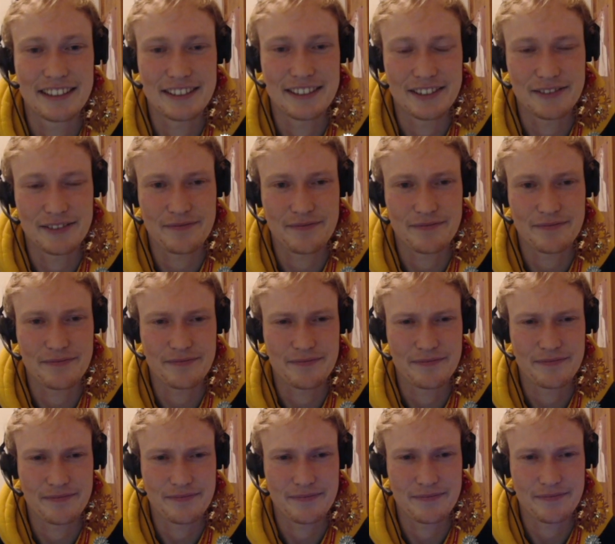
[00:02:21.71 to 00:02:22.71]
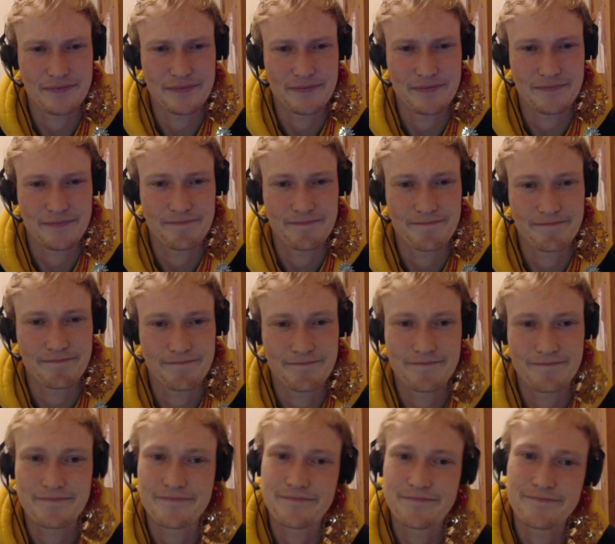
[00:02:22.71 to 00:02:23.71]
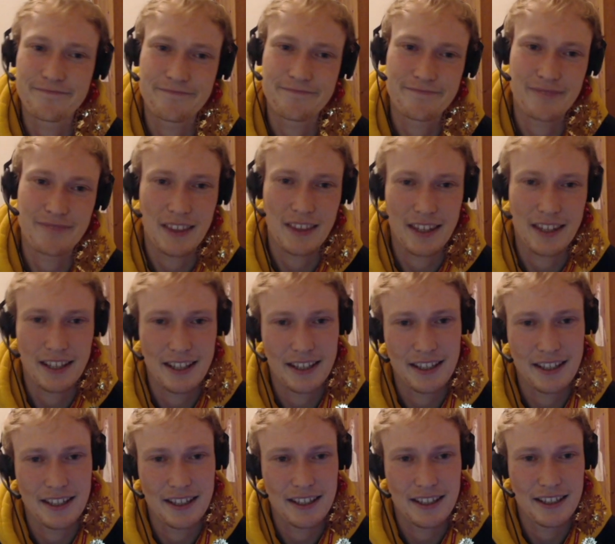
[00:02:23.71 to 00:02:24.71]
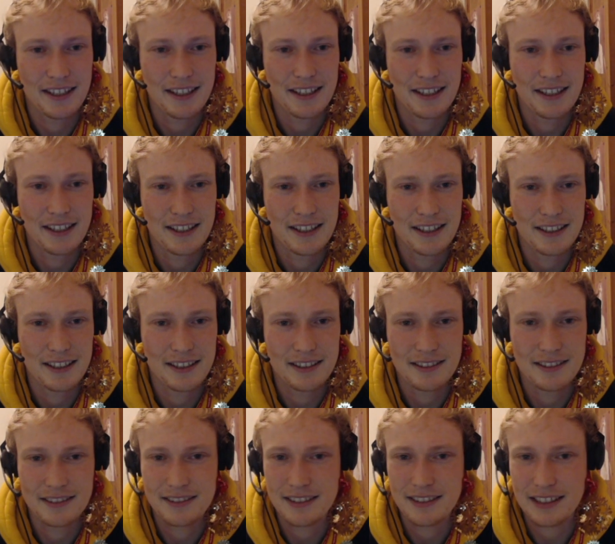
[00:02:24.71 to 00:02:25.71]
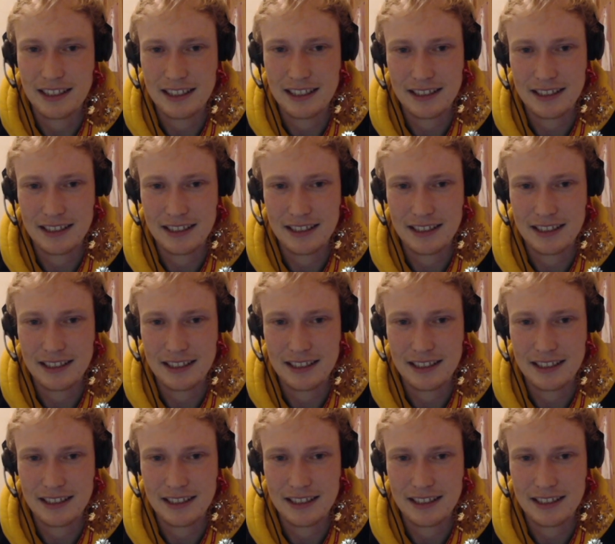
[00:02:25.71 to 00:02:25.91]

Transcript: No one is speaking in this clip.